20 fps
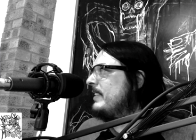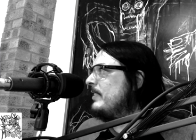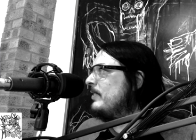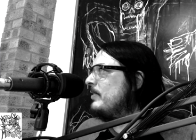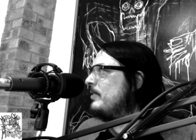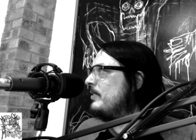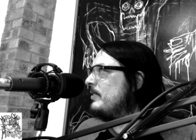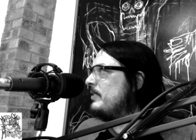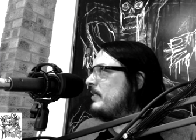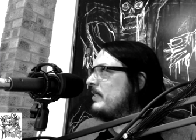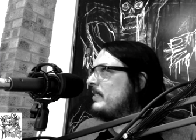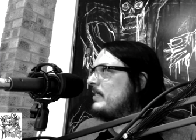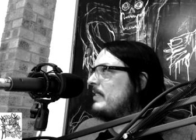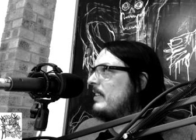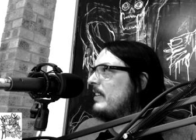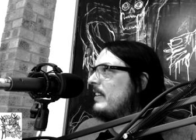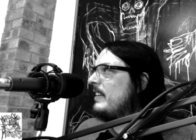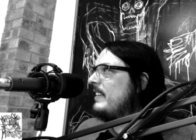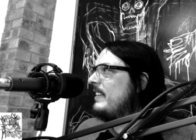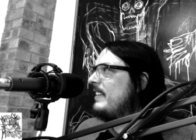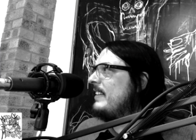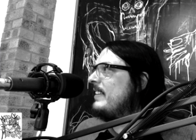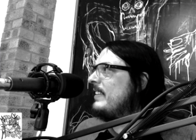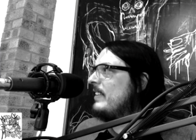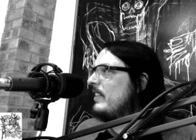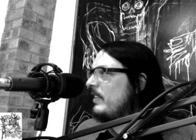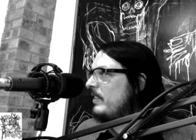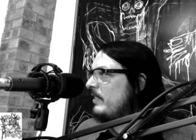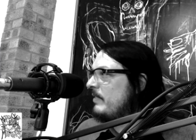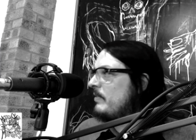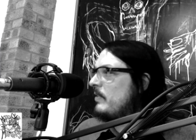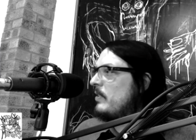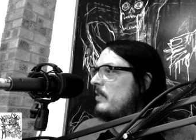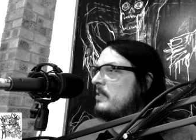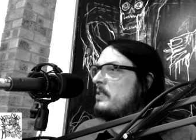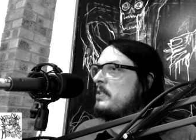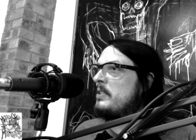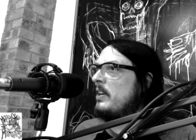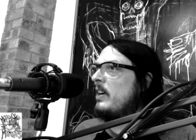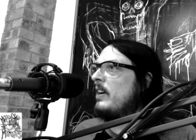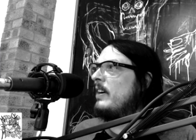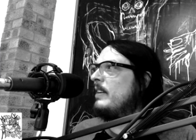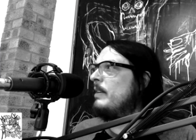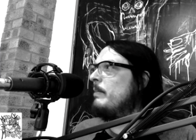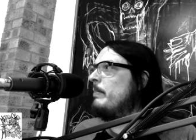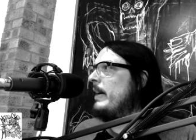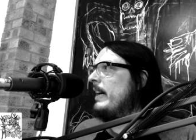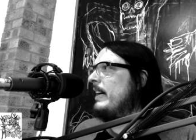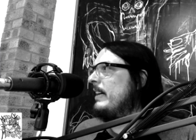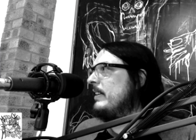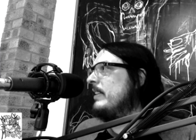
You're not just like you've got a style about it.